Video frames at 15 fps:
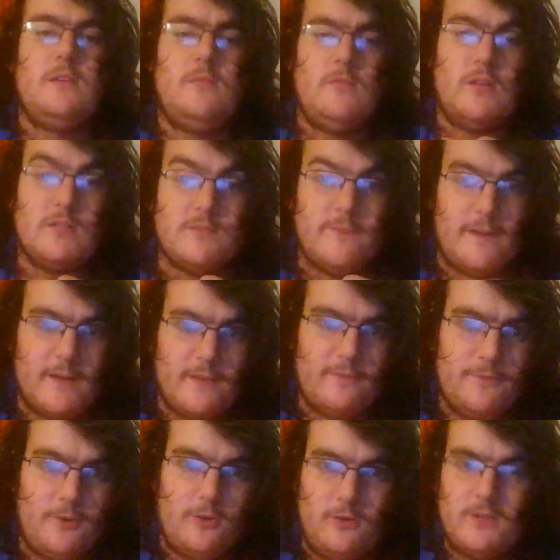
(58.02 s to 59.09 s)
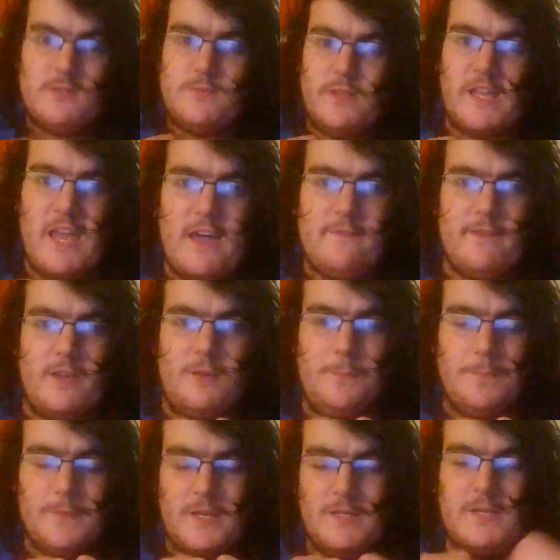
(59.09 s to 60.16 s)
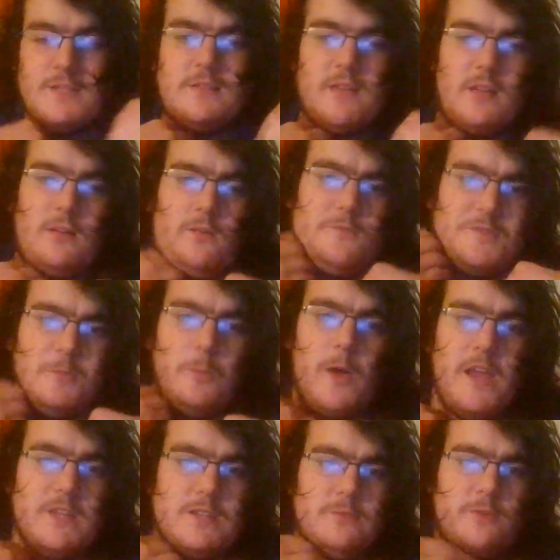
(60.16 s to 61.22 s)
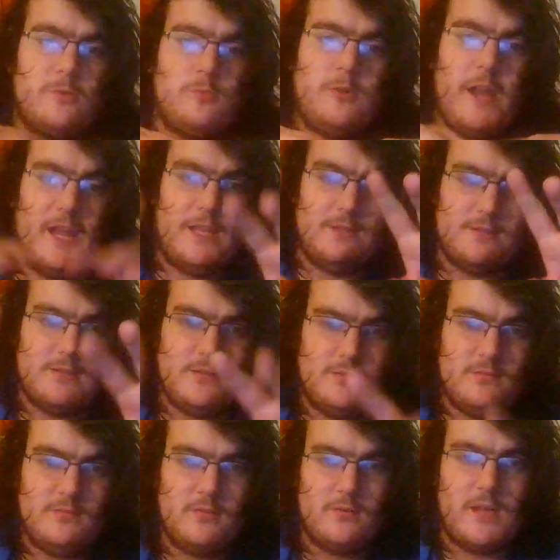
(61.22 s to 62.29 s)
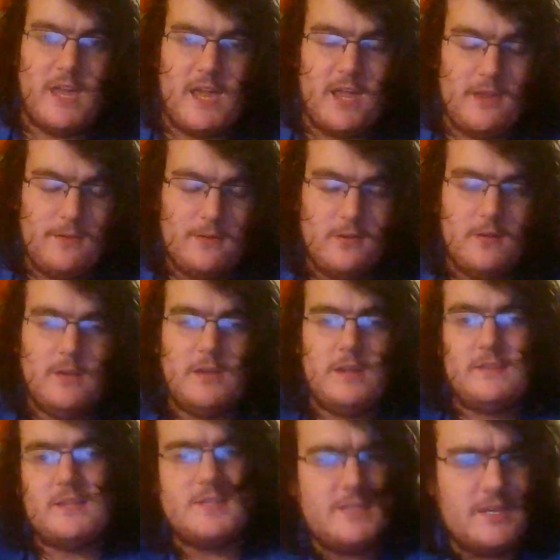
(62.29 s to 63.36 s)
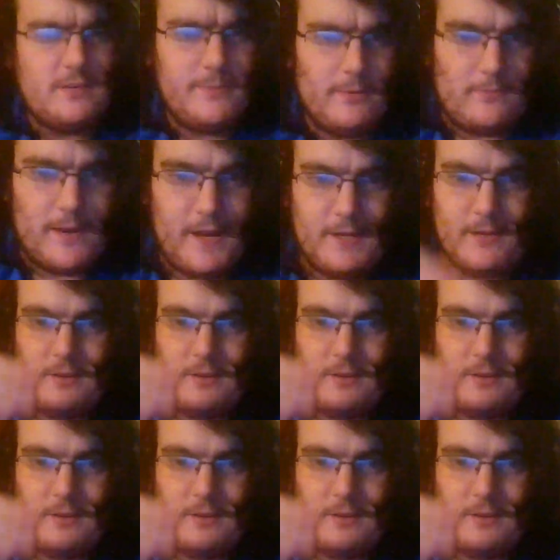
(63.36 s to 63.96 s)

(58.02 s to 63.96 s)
It's very full. It's really heavy. It needs to let go of some weight so it rains. Okay? It doesn't need to be rain.